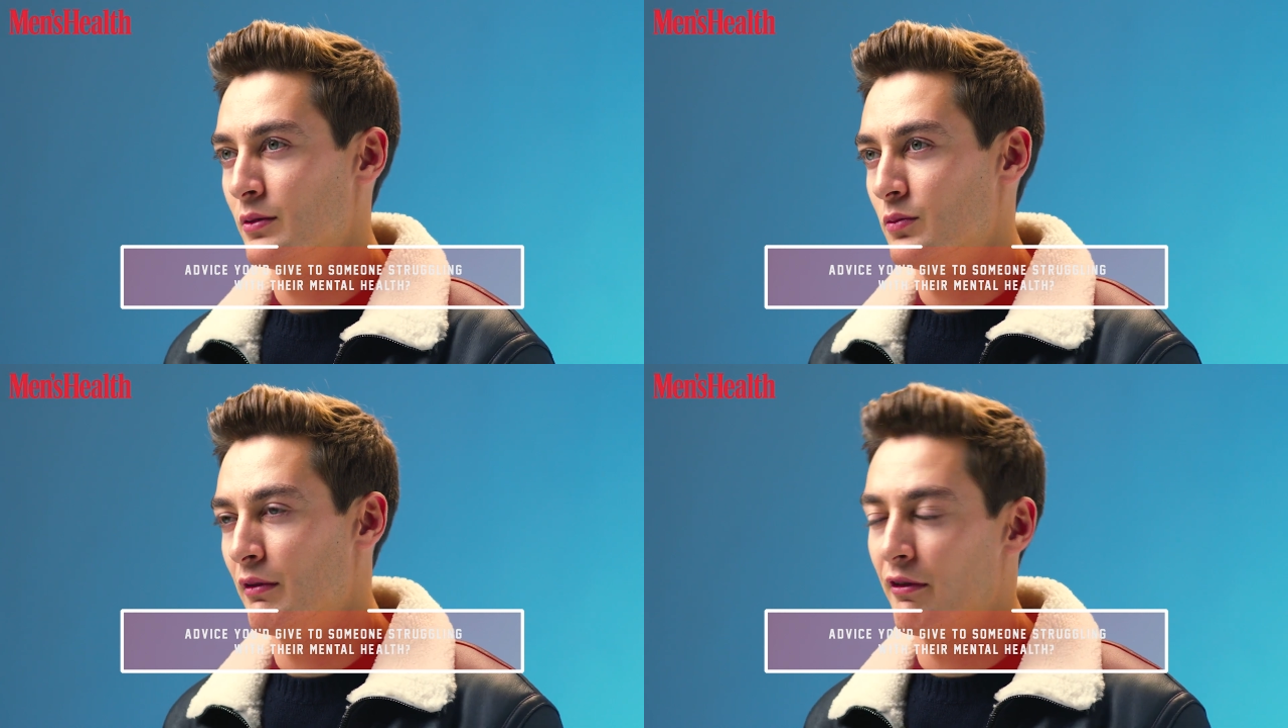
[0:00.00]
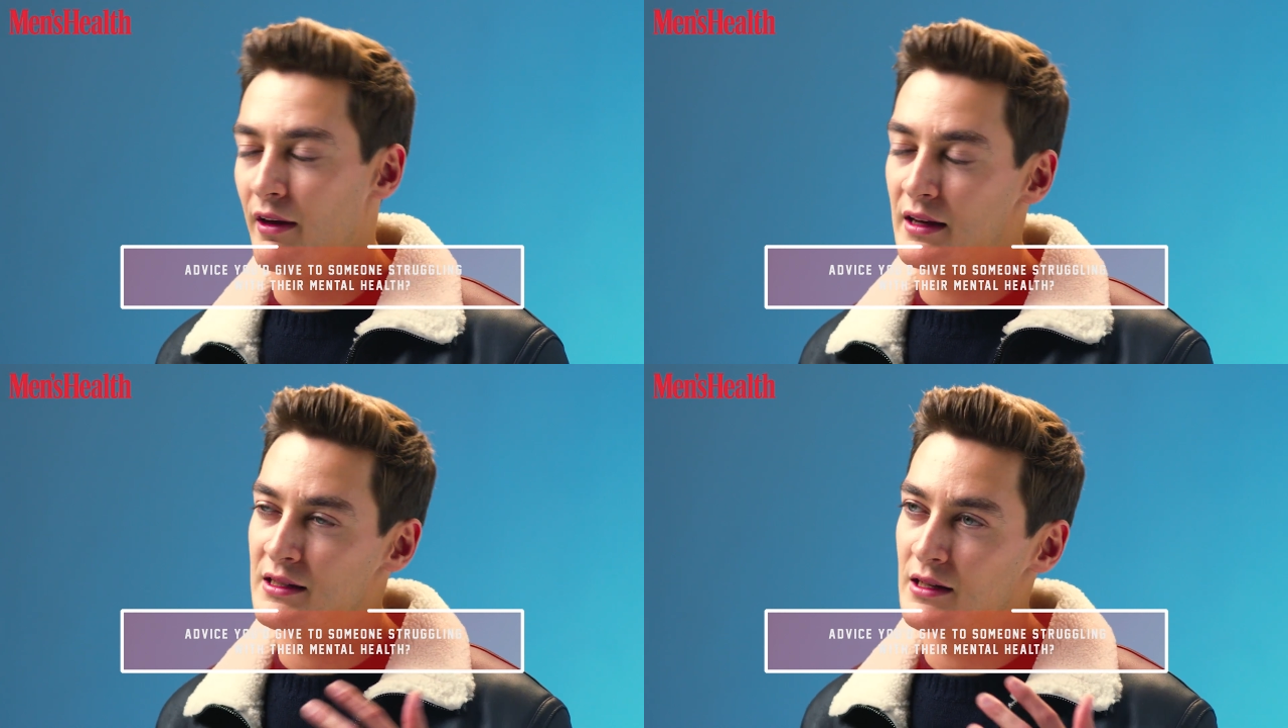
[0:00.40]
whether
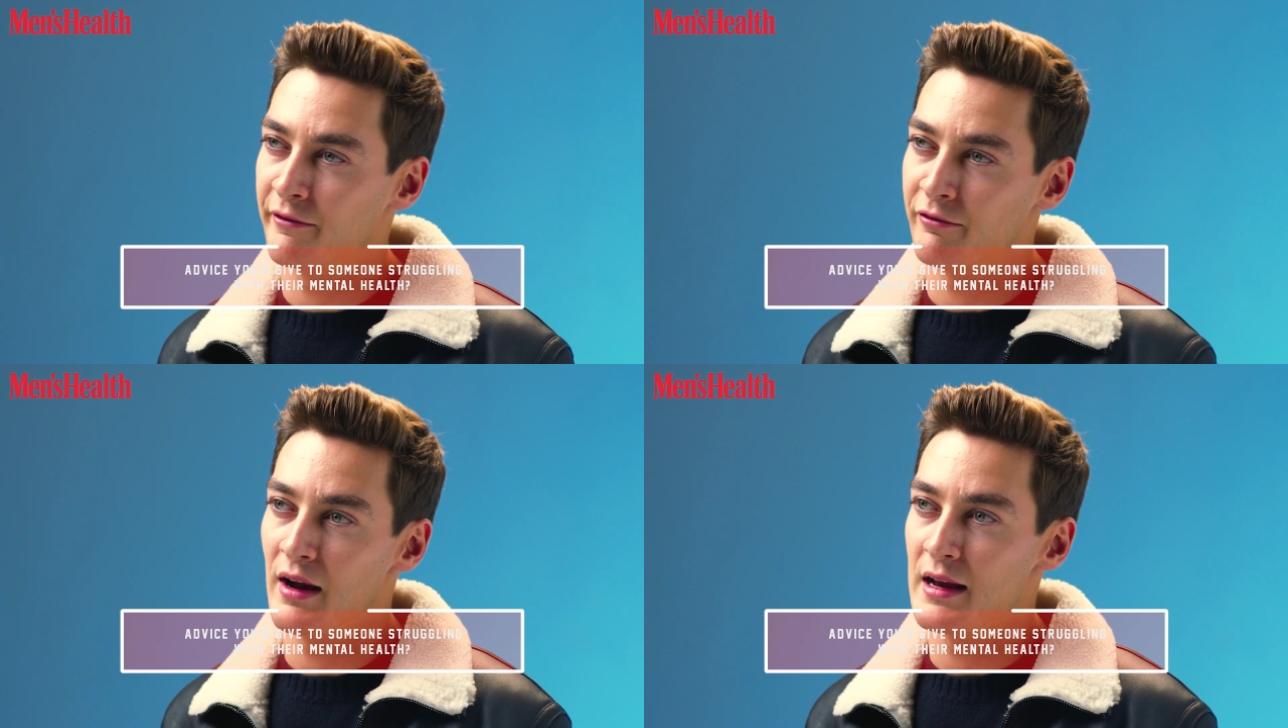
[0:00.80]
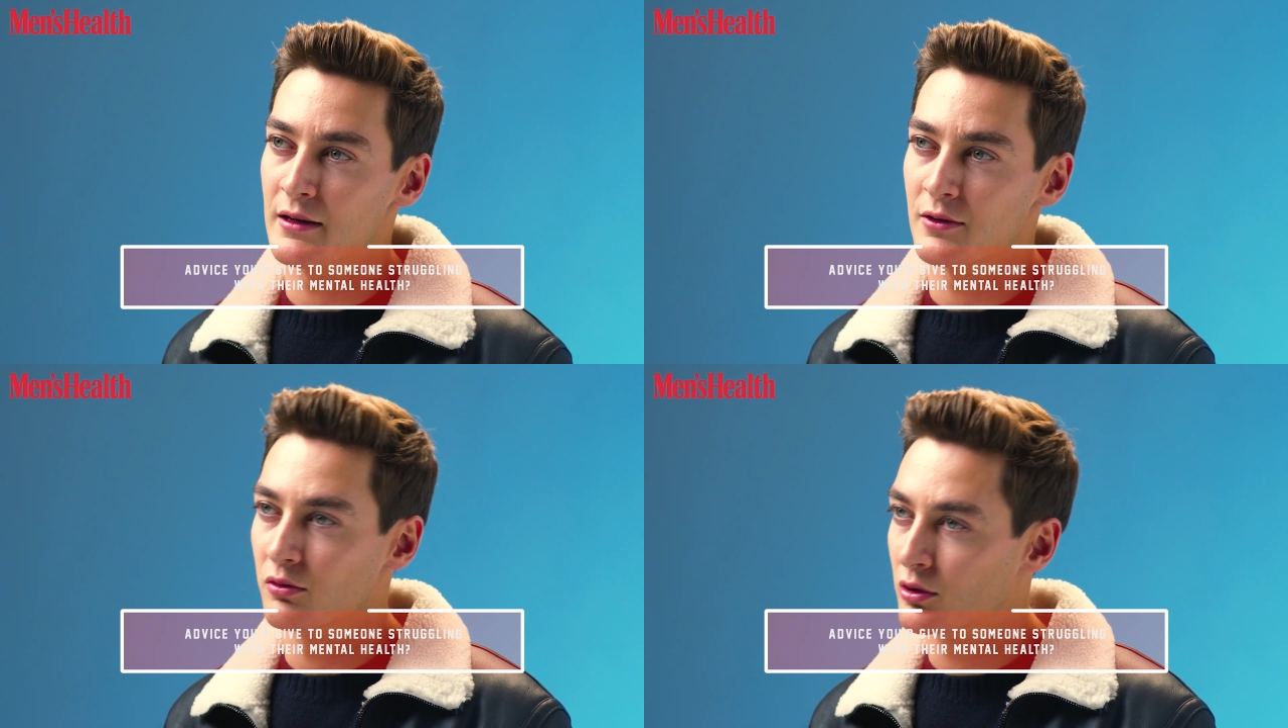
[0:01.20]
that's a
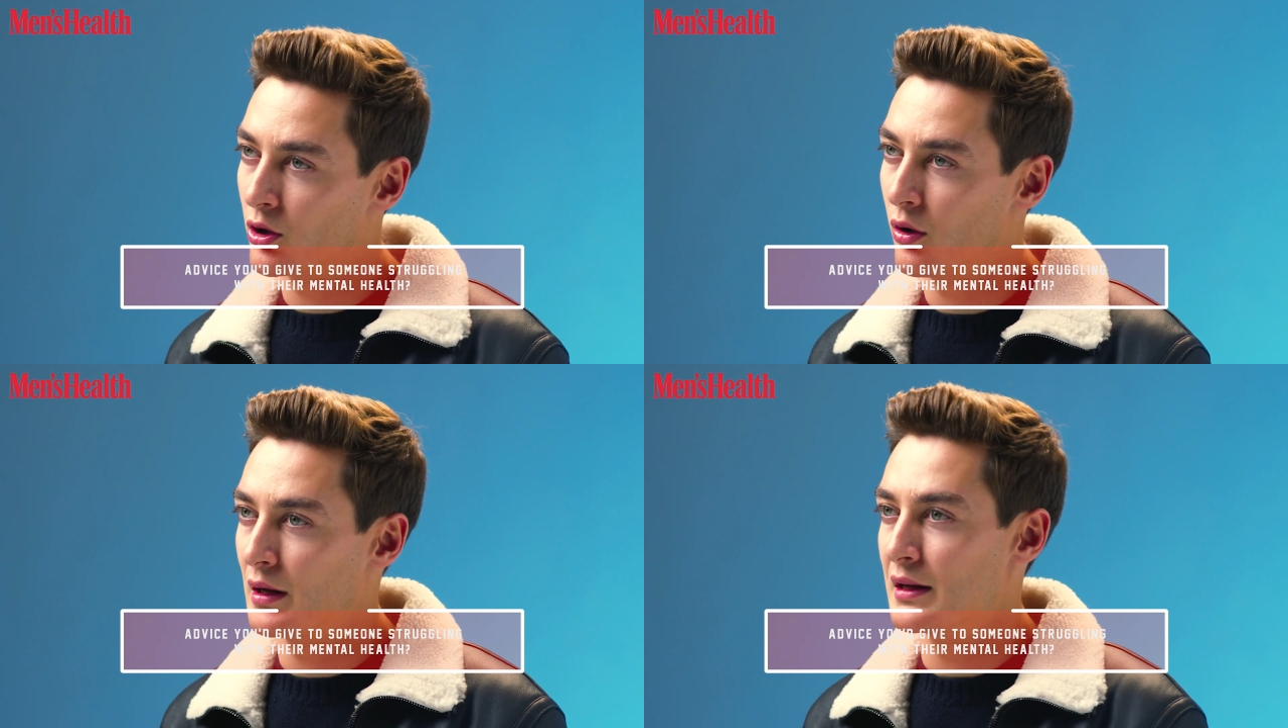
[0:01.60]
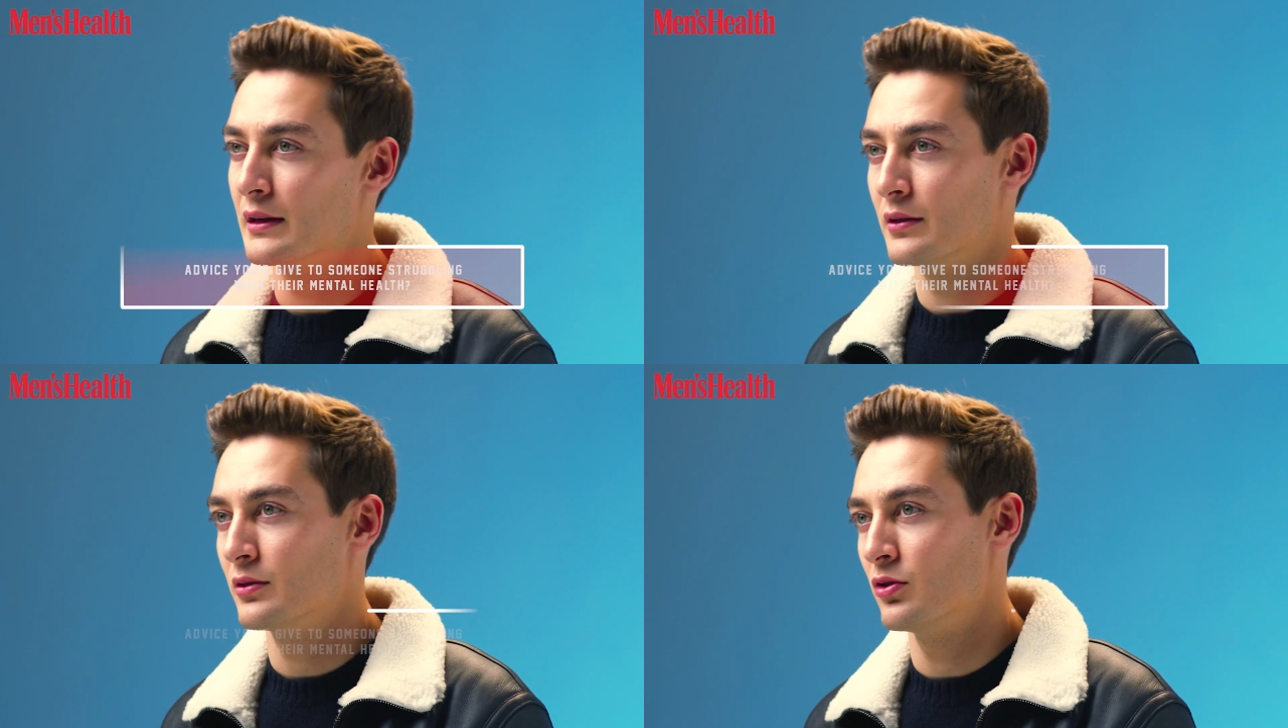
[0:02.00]
friend or a
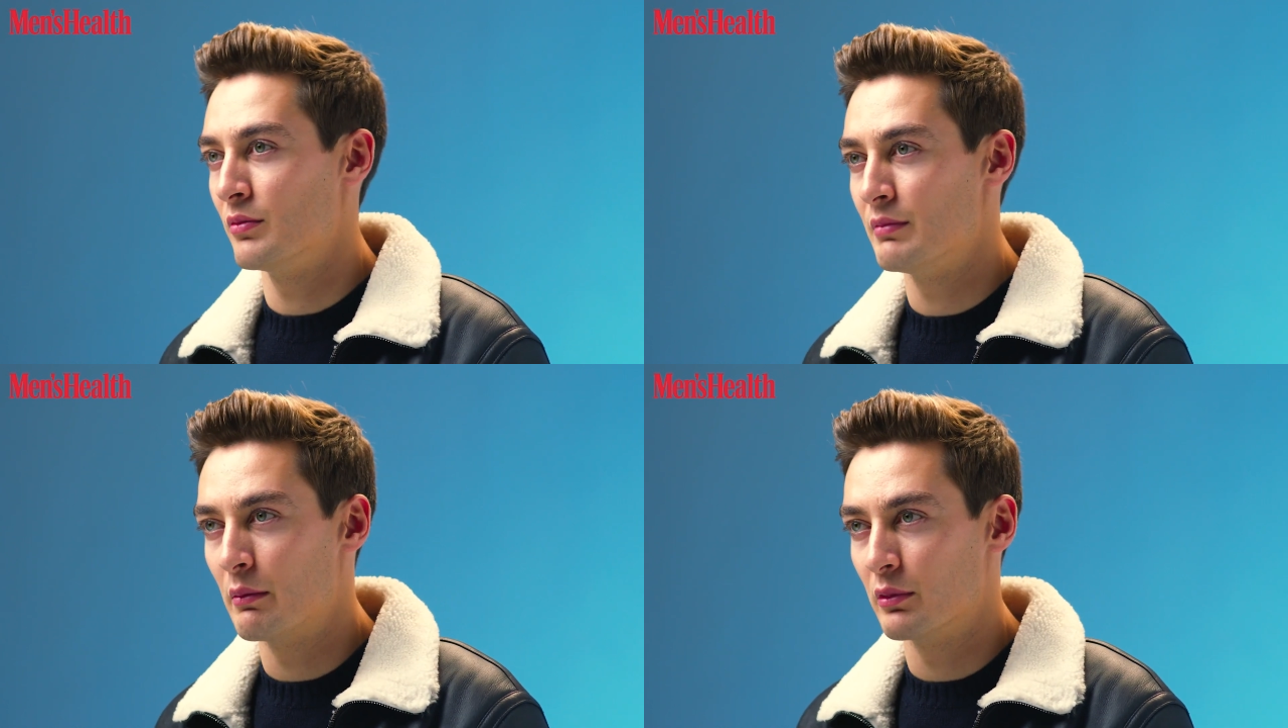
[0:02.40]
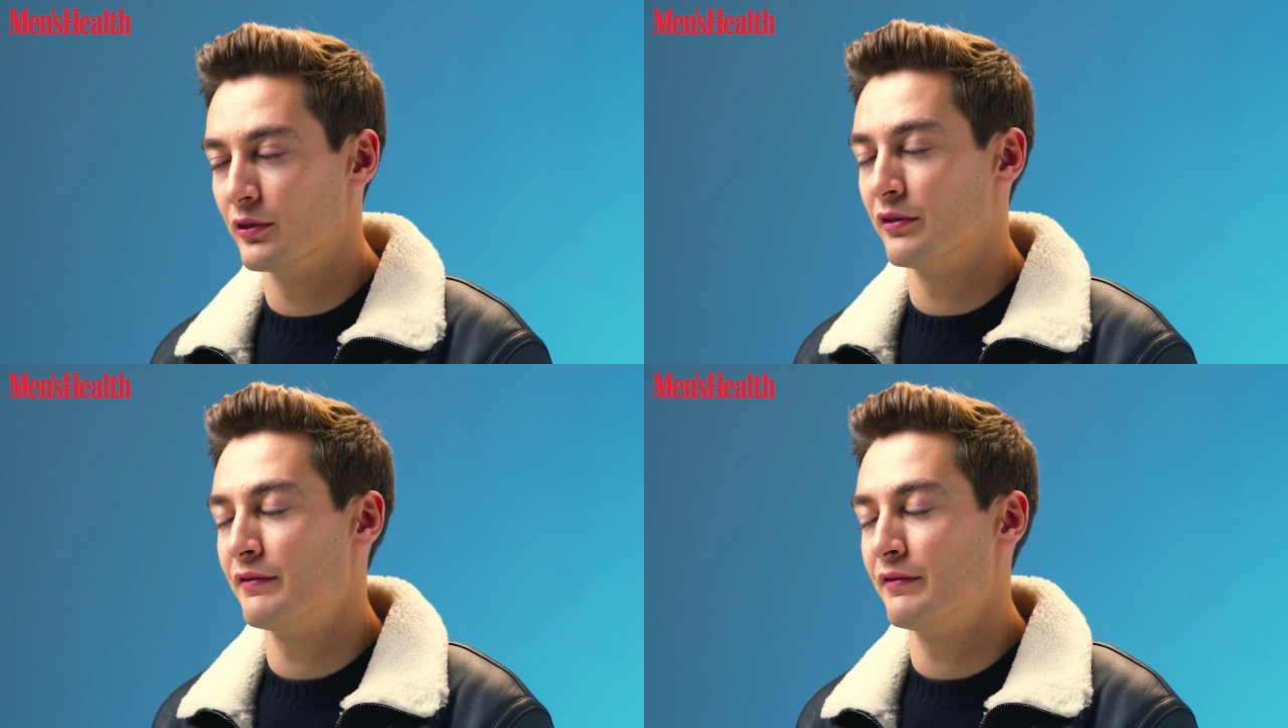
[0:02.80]
colleague or a member of your